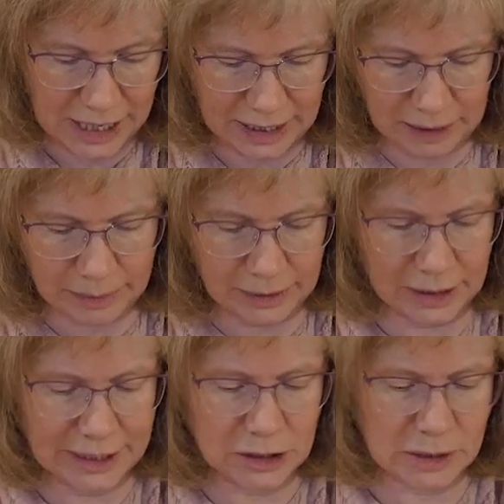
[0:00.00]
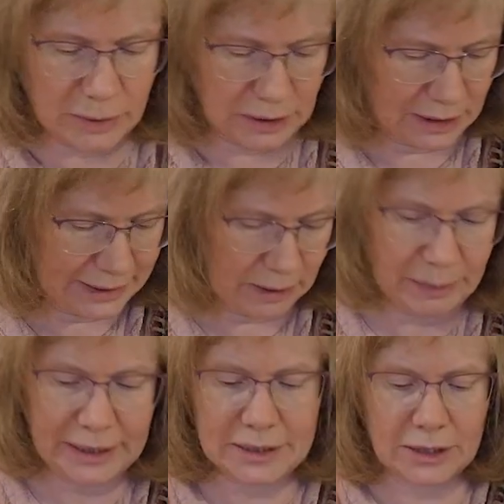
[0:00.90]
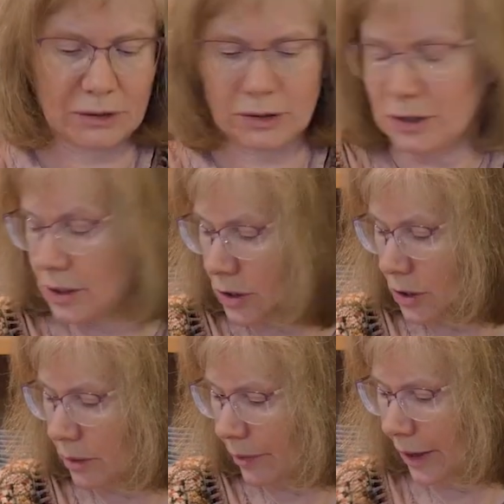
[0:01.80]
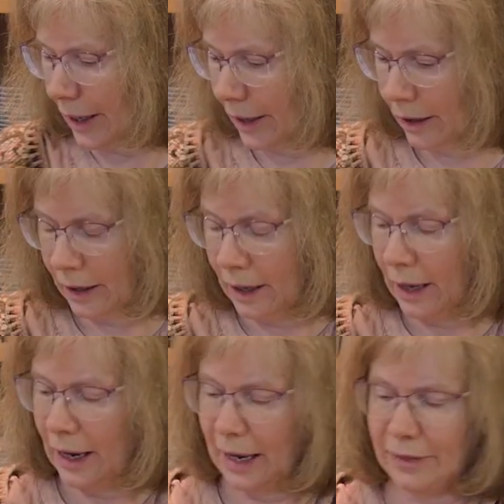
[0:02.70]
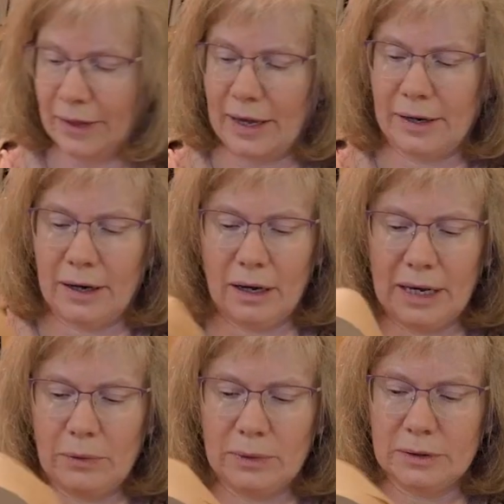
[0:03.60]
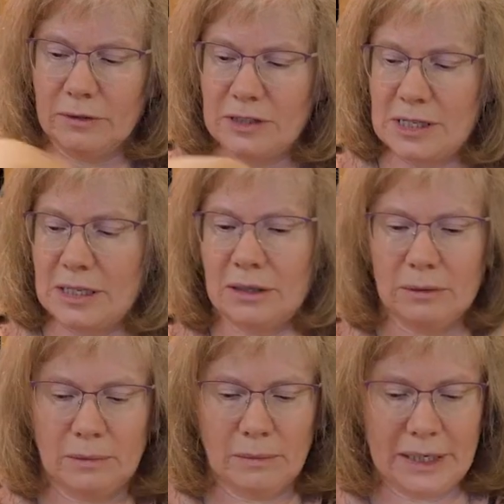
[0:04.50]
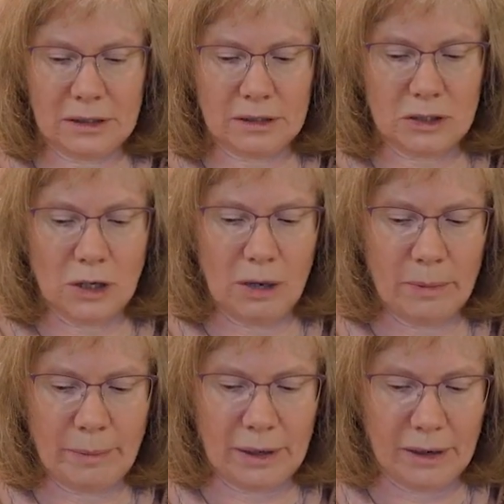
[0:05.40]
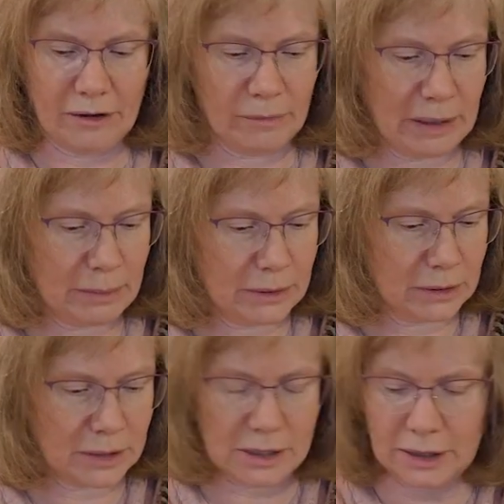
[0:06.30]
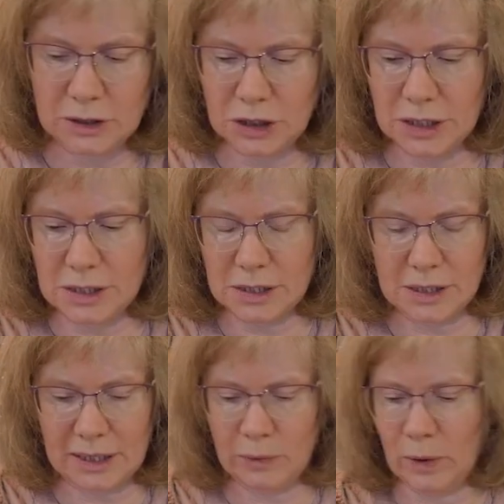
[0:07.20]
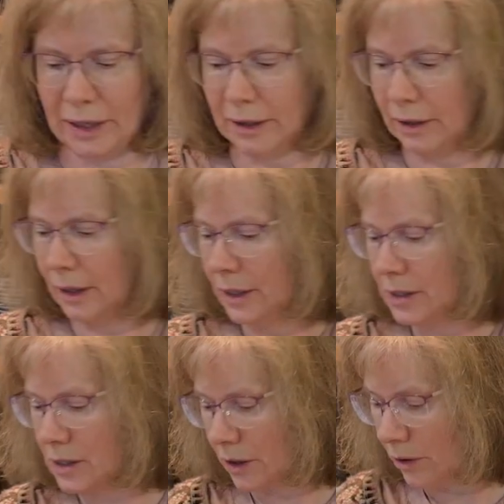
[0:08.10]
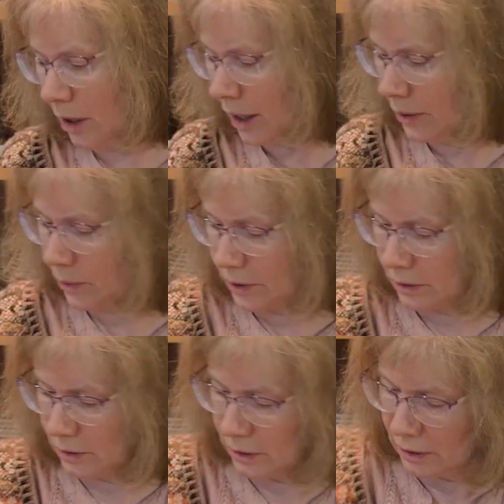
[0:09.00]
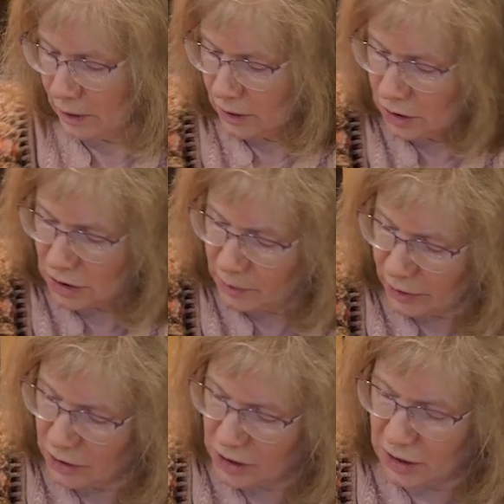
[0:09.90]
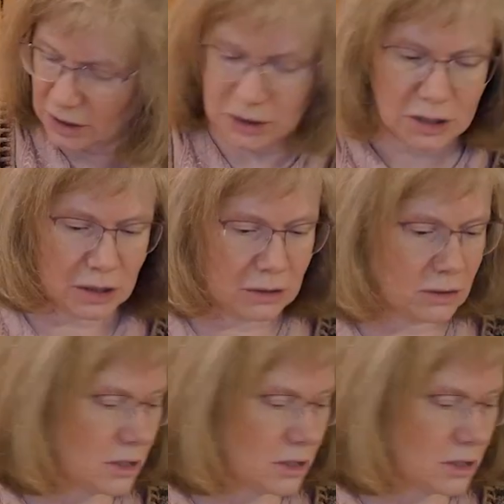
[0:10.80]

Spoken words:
tape, and I just put a little piece across the top there, and then I will seal the top part of my box in just the same way. So I will just proceed to